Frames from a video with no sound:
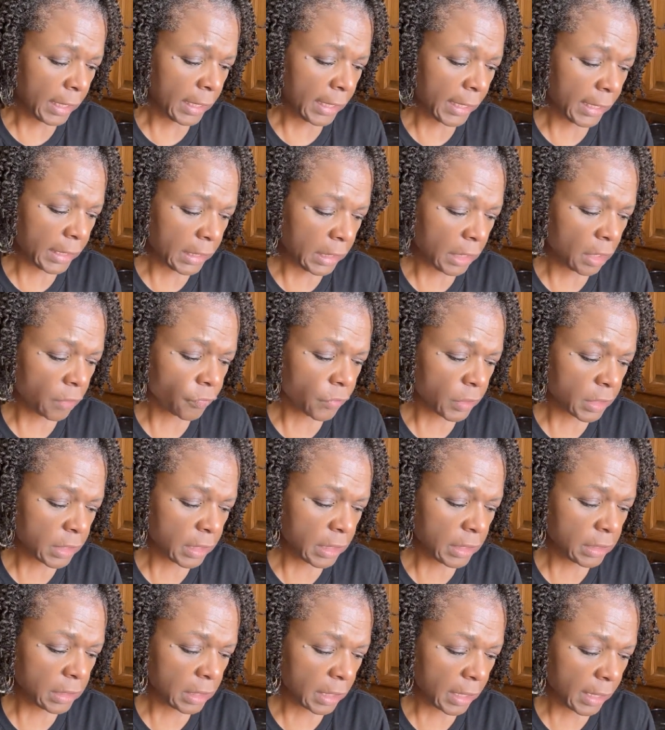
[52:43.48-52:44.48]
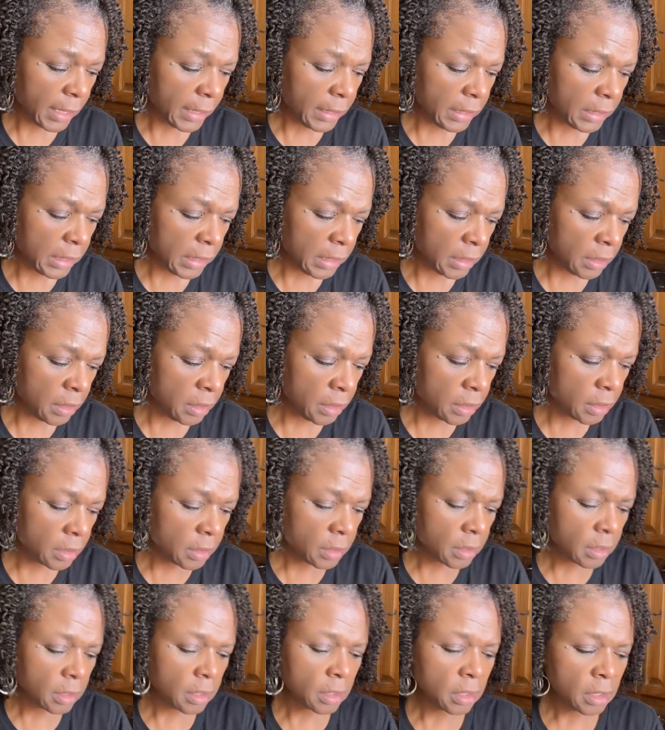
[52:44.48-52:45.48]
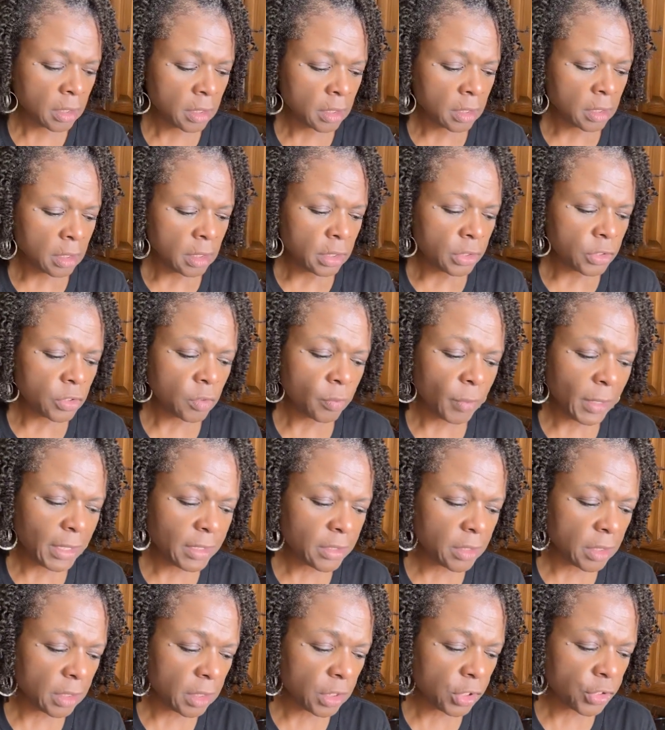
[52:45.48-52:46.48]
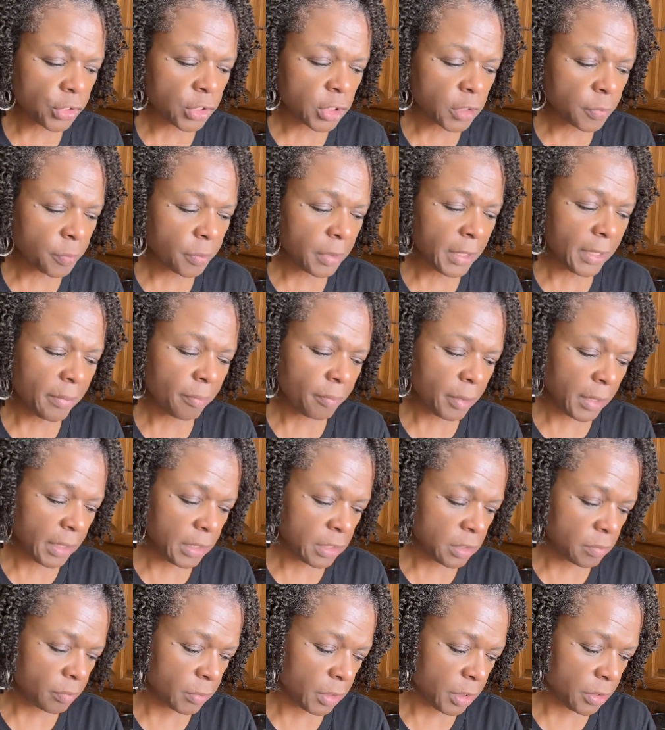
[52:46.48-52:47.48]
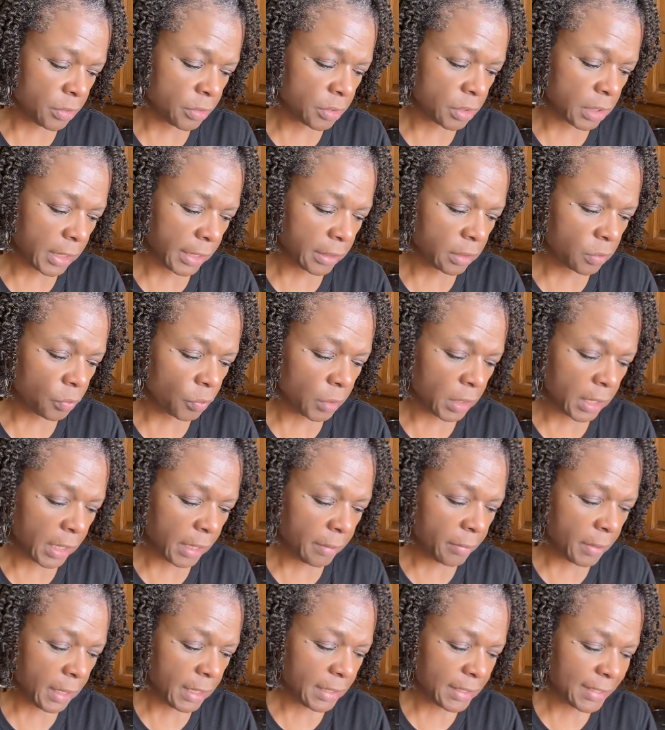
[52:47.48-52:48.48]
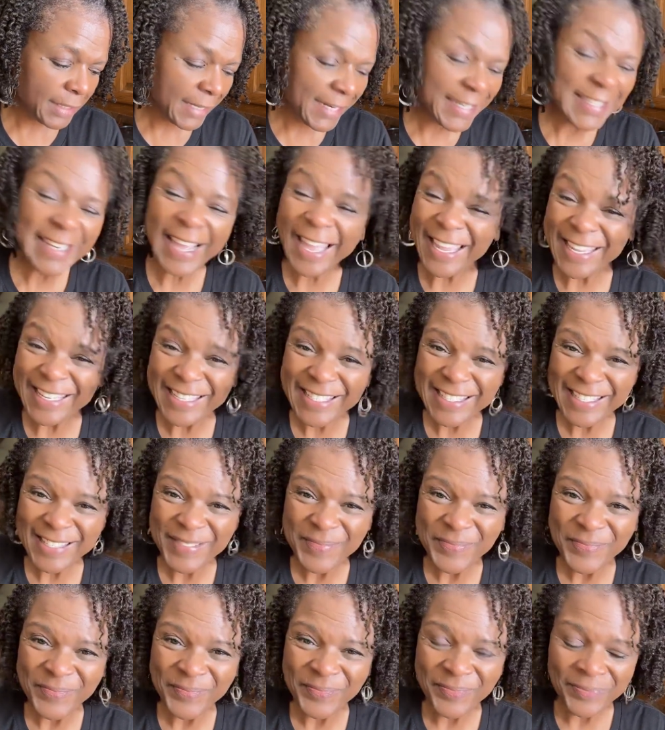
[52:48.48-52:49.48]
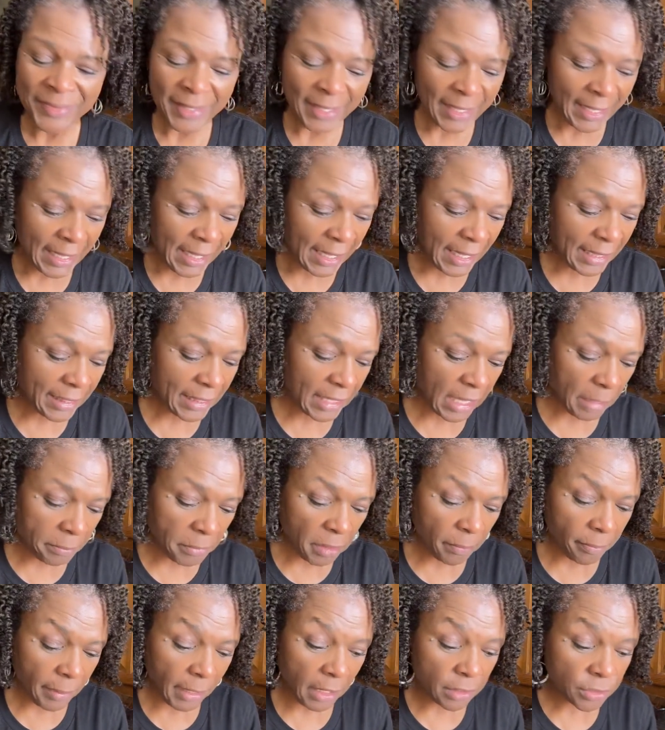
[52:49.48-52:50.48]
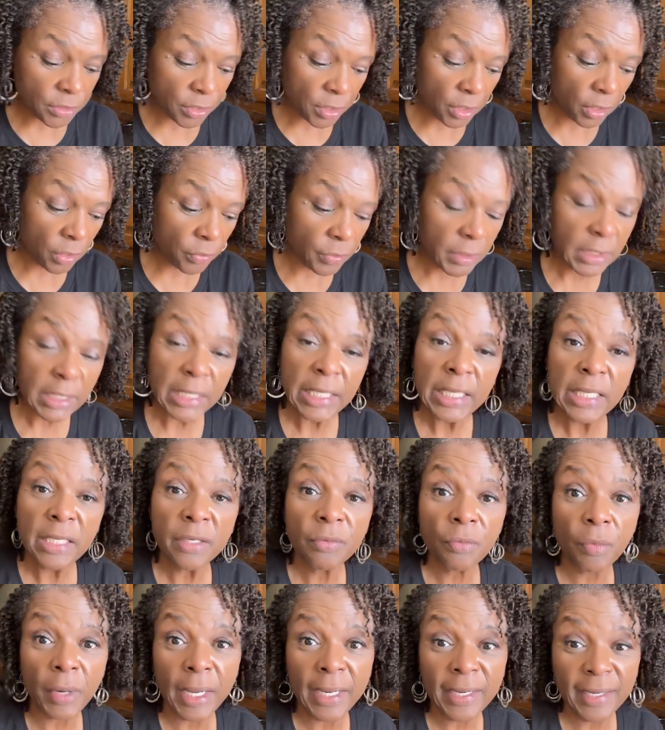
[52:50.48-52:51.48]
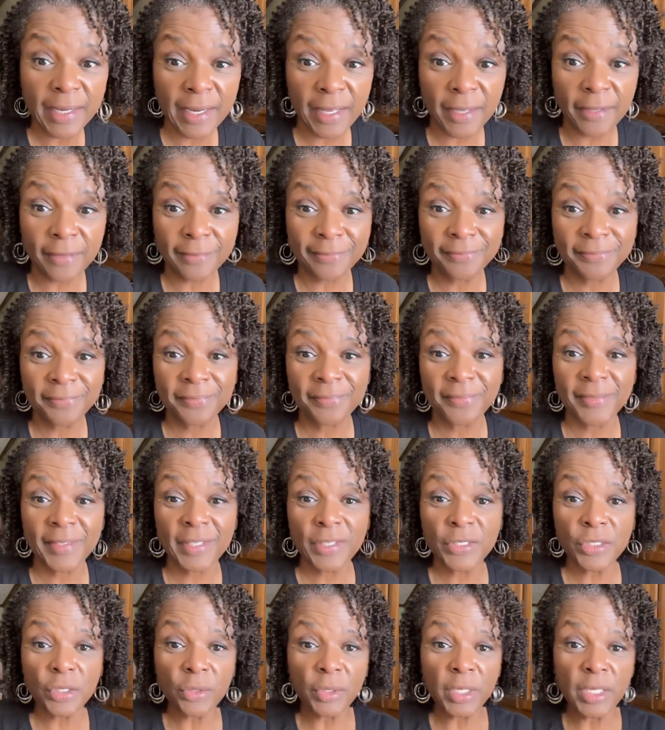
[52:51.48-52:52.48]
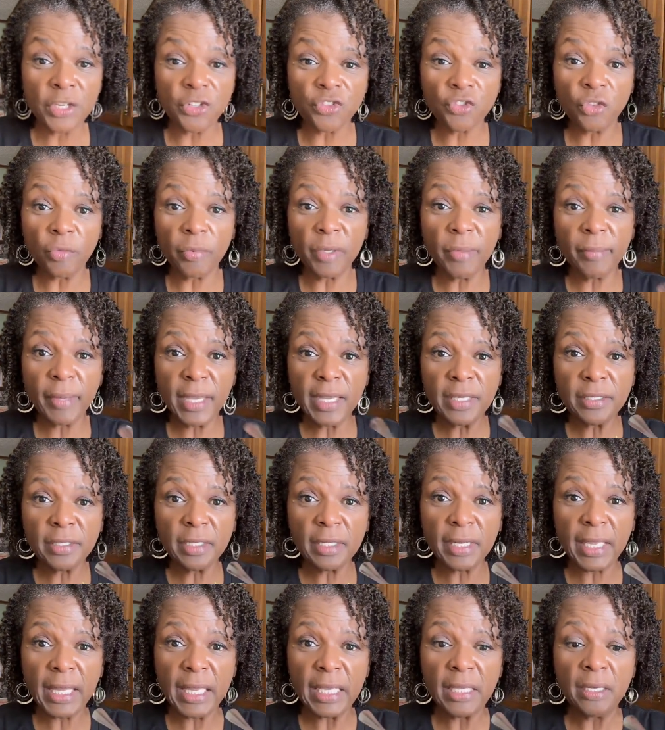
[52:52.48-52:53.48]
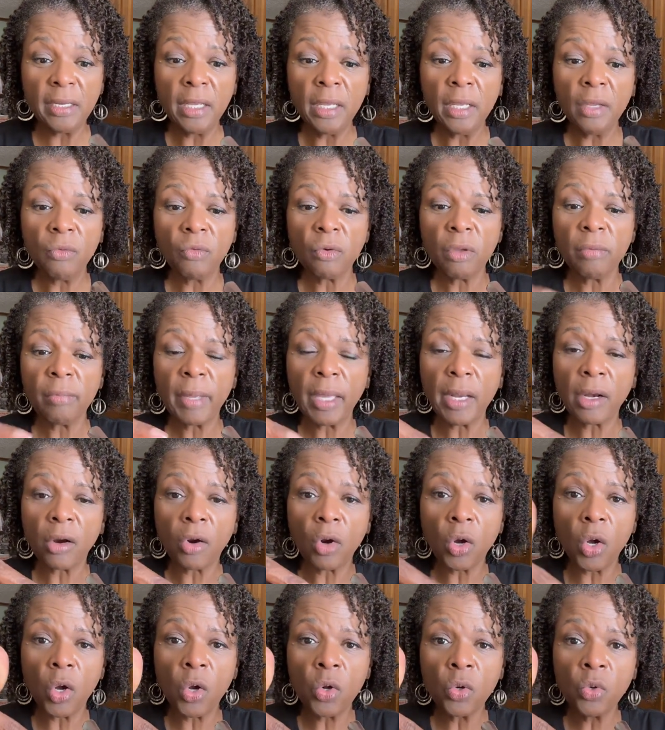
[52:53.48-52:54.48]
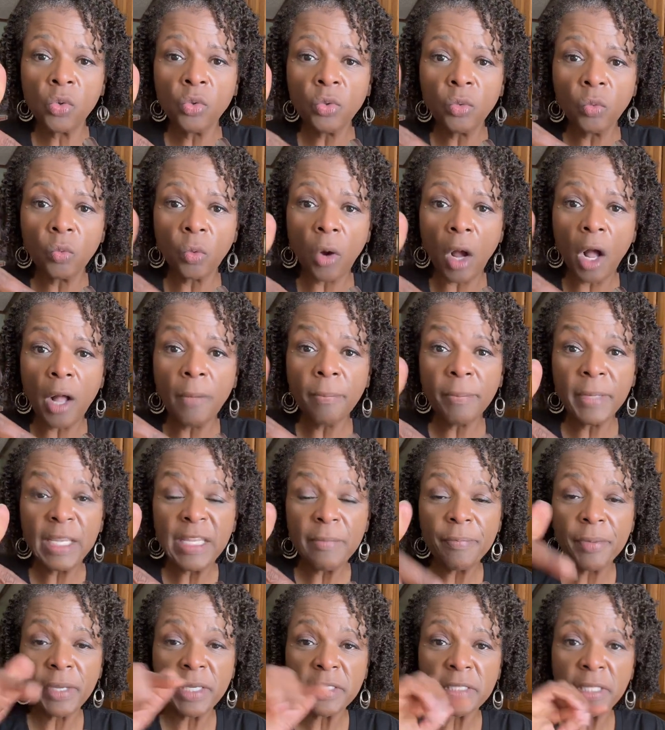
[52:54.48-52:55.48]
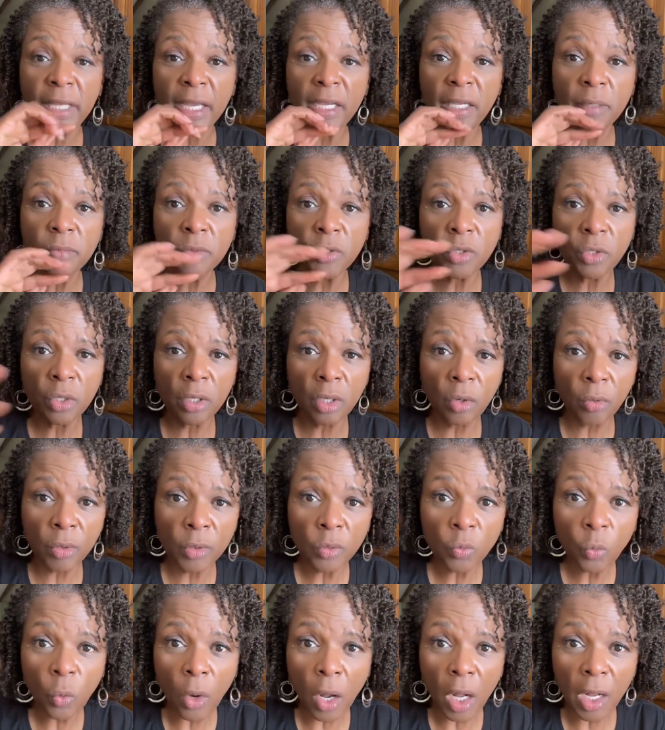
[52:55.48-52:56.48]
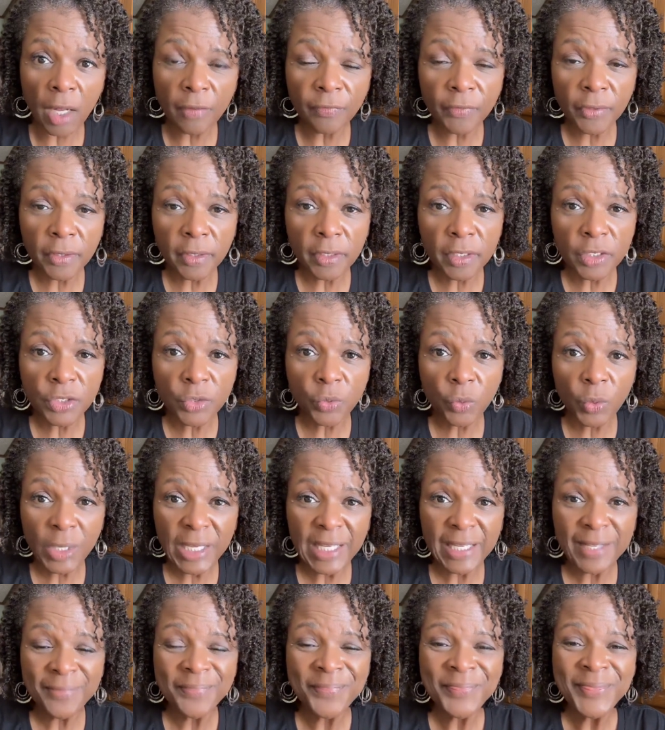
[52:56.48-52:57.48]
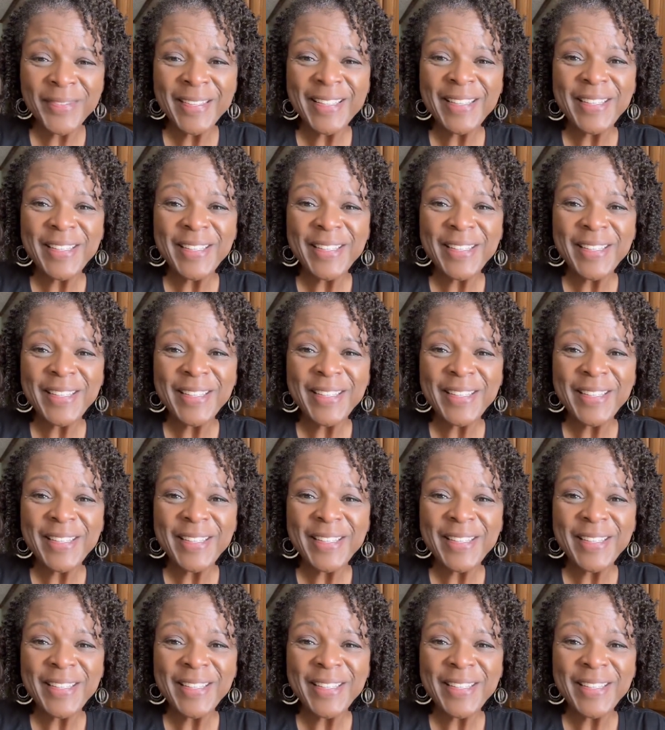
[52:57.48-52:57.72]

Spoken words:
And I get everything that I need to make delicious plant-based meals like the one I made tonight that I'm about to go and eat right now. So here's what we made tonight. We made our own raw meat because I am going raw for this week